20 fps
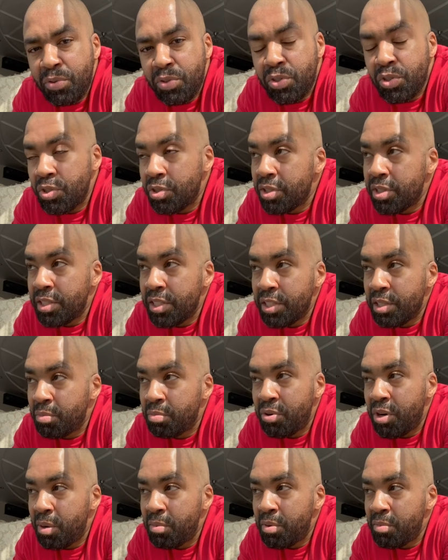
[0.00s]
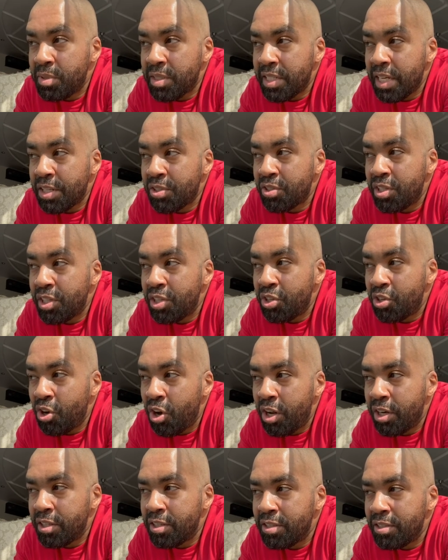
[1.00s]
So you see, the problem is actually
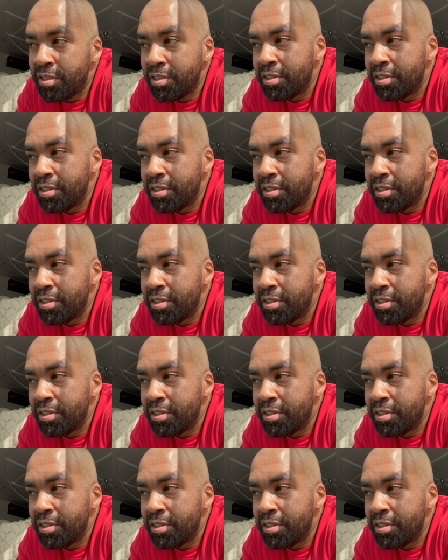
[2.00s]
not